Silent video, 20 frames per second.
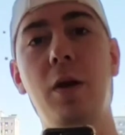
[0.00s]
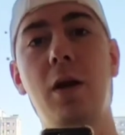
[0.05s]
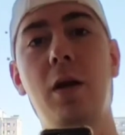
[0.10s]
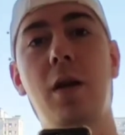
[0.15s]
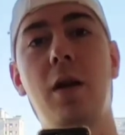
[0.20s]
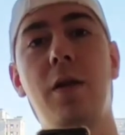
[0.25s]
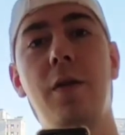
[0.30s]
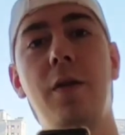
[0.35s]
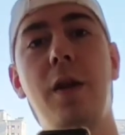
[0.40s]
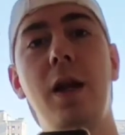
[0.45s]
you in
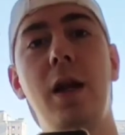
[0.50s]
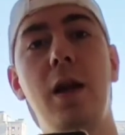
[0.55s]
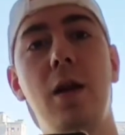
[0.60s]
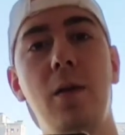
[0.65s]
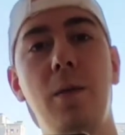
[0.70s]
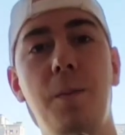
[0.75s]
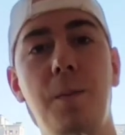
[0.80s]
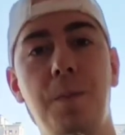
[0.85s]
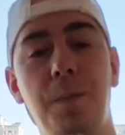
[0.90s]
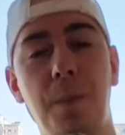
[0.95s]
another
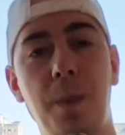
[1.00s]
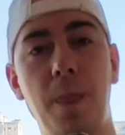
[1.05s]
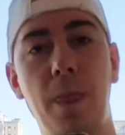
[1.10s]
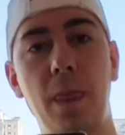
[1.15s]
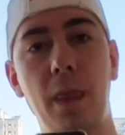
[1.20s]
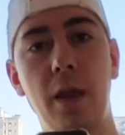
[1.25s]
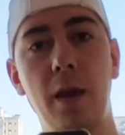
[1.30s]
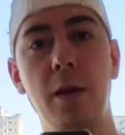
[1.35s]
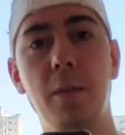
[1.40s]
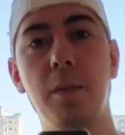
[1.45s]
video.
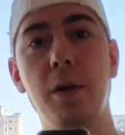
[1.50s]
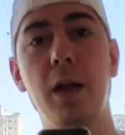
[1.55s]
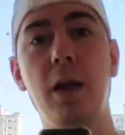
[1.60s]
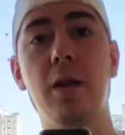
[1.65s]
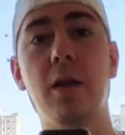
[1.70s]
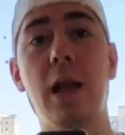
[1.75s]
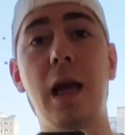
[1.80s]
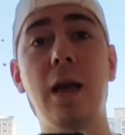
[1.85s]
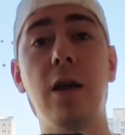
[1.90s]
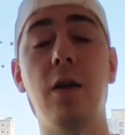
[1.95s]

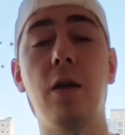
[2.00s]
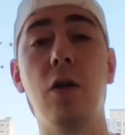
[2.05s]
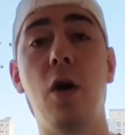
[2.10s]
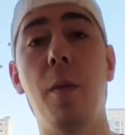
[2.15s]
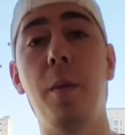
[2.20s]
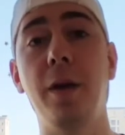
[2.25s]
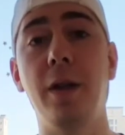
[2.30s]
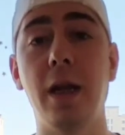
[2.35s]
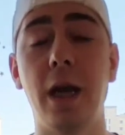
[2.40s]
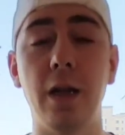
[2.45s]
Please like,
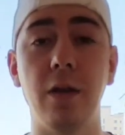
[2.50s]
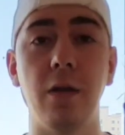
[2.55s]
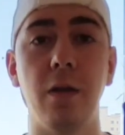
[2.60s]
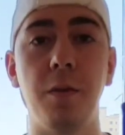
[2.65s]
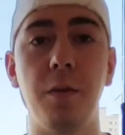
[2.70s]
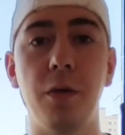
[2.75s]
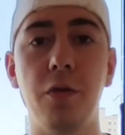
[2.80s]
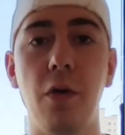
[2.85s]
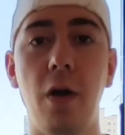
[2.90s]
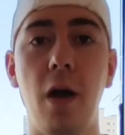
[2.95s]
comment, and
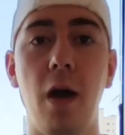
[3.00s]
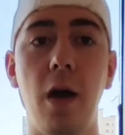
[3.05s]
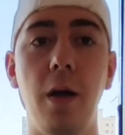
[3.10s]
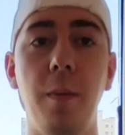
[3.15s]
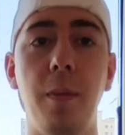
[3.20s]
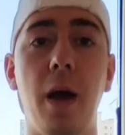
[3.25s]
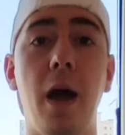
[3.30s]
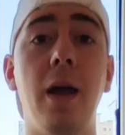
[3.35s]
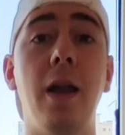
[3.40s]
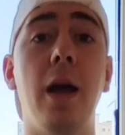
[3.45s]

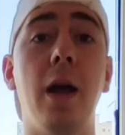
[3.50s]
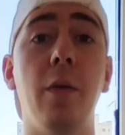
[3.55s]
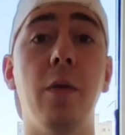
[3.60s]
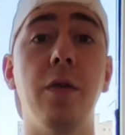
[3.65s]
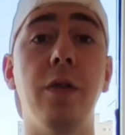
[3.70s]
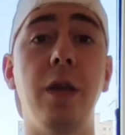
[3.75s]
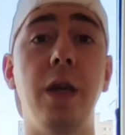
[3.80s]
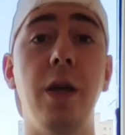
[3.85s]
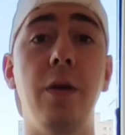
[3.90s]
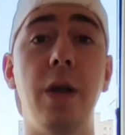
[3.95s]
subscribe, and I
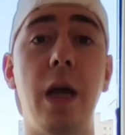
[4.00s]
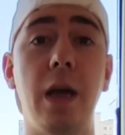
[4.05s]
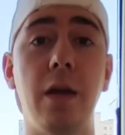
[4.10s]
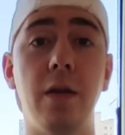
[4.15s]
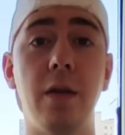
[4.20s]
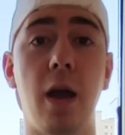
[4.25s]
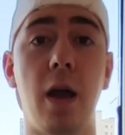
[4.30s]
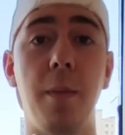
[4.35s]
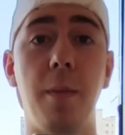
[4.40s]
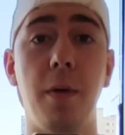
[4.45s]
will see you
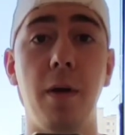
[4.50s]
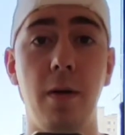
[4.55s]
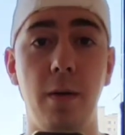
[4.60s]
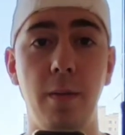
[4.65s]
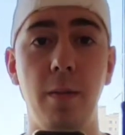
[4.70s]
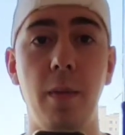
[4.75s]
next time.